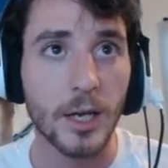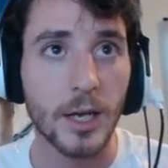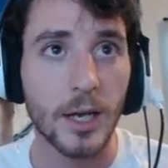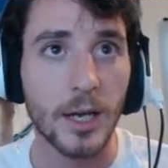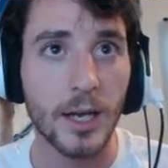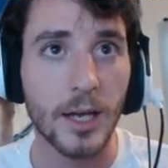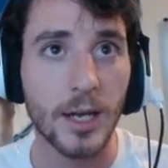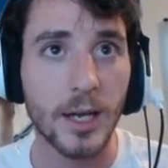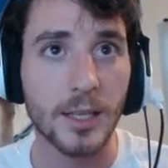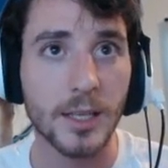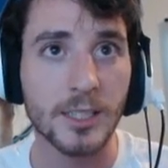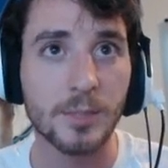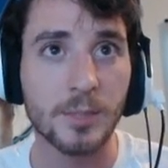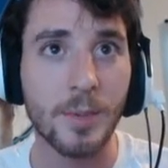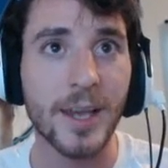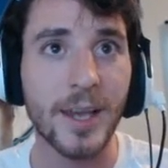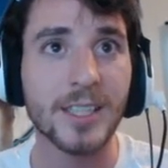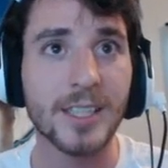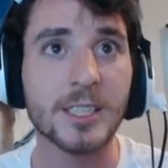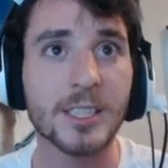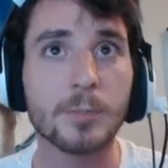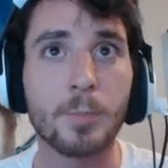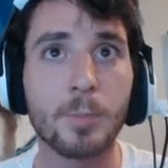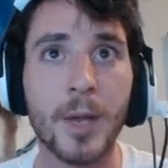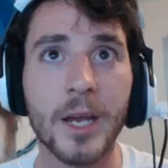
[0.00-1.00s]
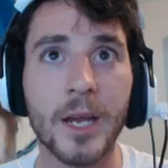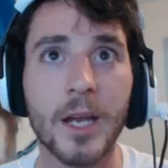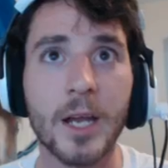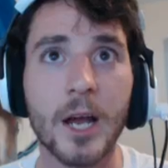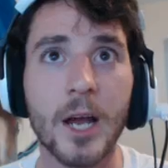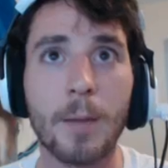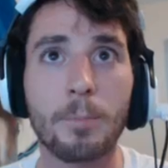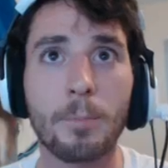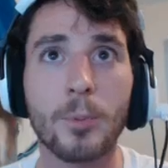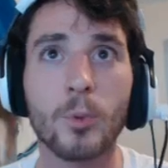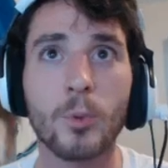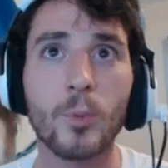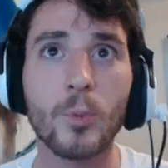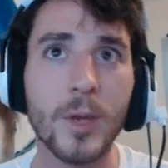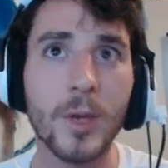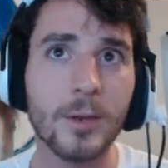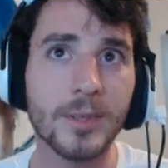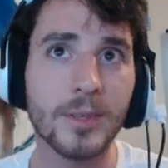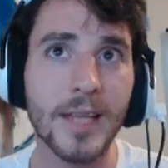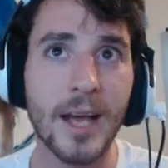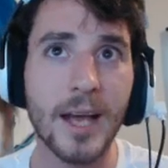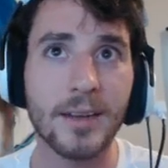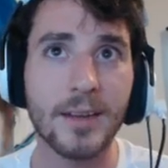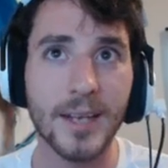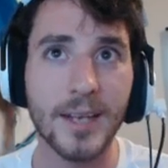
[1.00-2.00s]
Space pick up, wheel
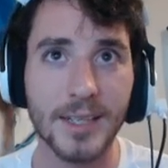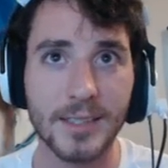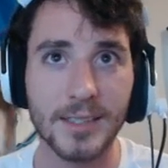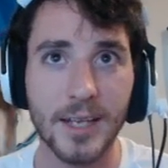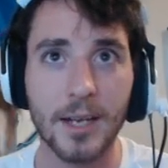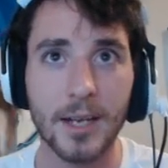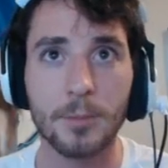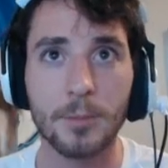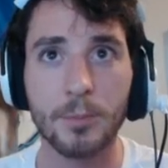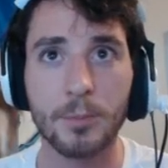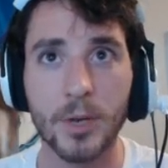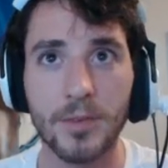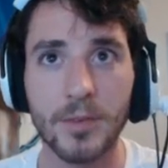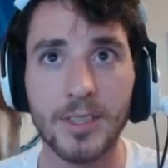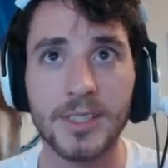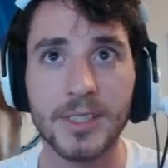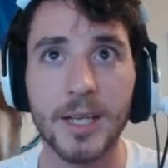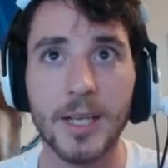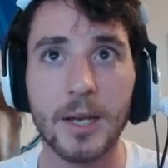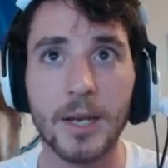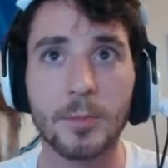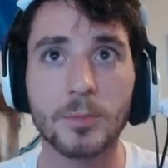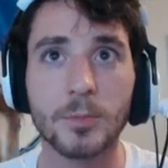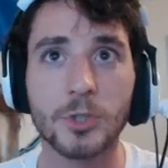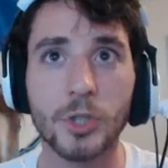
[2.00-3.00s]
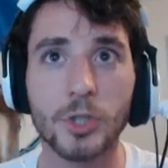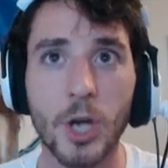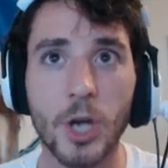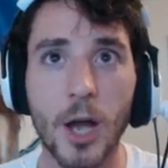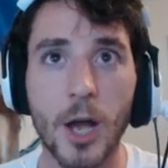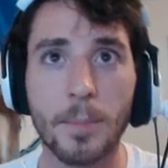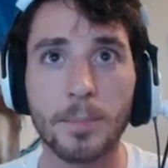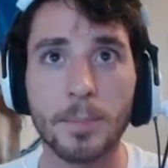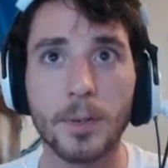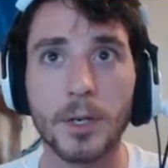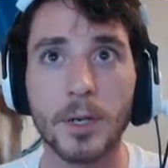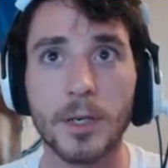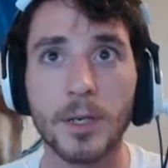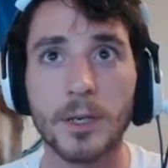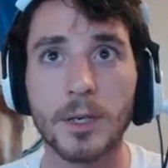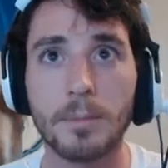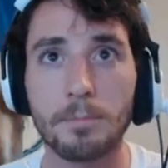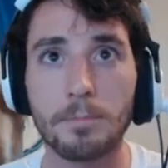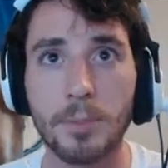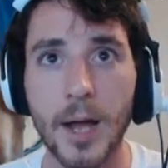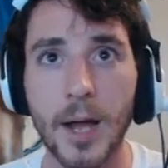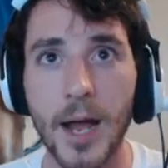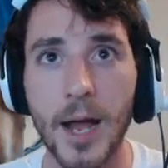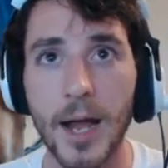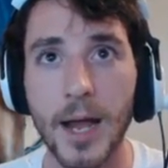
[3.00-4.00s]
down, next item, previous item, drop,
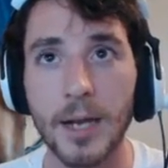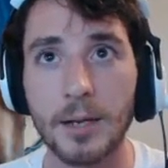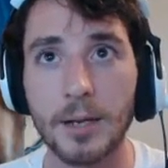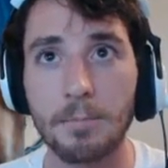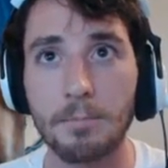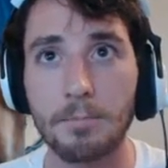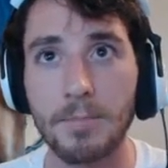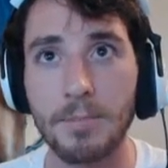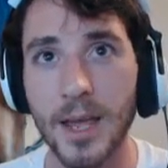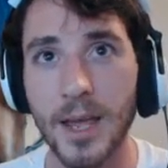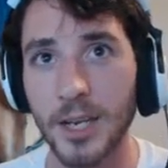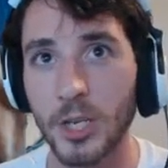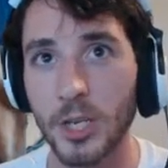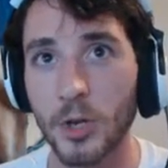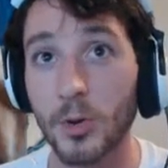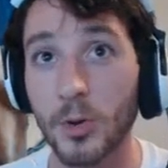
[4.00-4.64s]
combine, menu.